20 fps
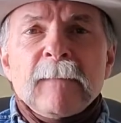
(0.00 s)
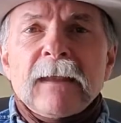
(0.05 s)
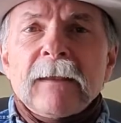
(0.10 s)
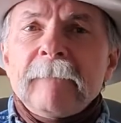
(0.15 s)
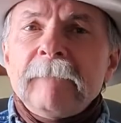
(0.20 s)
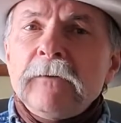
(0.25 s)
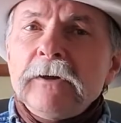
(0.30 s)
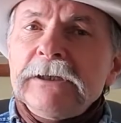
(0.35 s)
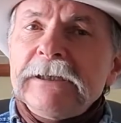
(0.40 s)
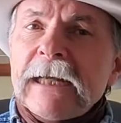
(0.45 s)

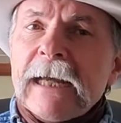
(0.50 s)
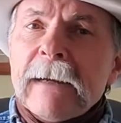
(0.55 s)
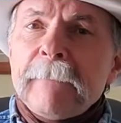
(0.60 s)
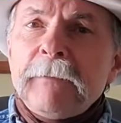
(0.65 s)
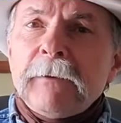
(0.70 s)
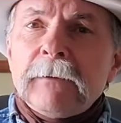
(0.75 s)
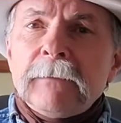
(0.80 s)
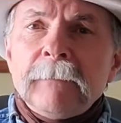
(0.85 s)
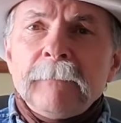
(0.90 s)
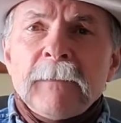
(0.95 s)
For
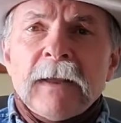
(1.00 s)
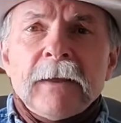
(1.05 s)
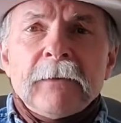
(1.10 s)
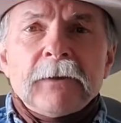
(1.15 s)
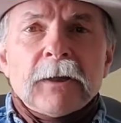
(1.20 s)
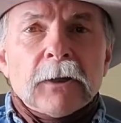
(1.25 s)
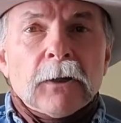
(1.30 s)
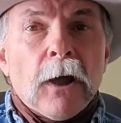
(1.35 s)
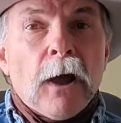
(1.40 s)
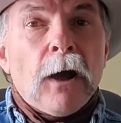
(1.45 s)
example,
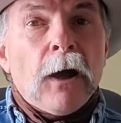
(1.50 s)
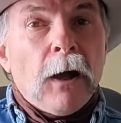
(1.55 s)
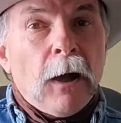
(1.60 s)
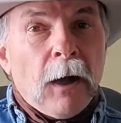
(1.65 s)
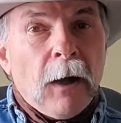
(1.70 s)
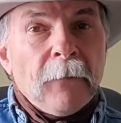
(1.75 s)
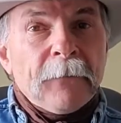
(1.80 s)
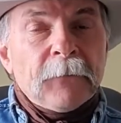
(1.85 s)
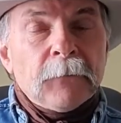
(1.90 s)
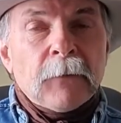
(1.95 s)
the law
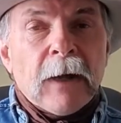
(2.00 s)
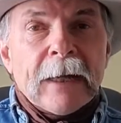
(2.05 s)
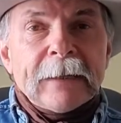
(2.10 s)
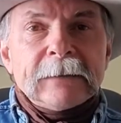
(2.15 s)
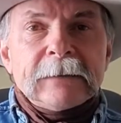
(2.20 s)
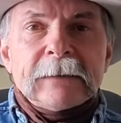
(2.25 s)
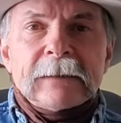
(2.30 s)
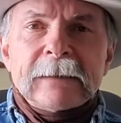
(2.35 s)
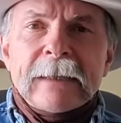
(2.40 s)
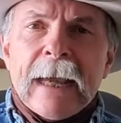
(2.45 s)

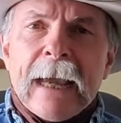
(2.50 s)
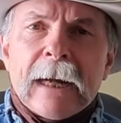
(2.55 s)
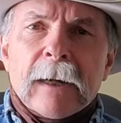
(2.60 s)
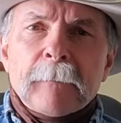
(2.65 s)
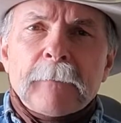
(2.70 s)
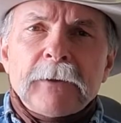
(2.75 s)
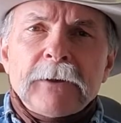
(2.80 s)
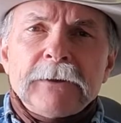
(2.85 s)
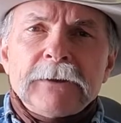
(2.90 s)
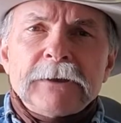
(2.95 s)
authorizes cattle
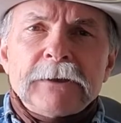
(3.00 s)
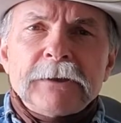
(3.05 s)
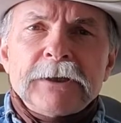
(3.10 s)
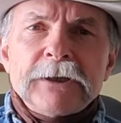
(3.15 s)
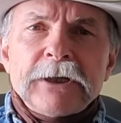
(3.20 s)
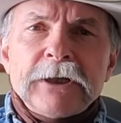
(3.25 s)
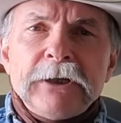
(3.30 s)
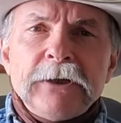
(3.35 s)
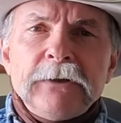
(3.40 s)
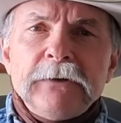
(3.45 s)
producers
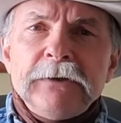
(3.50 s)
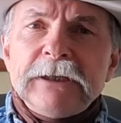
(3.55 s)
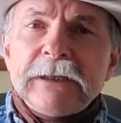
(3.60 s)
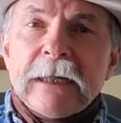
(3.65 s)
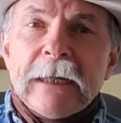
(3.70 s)
to use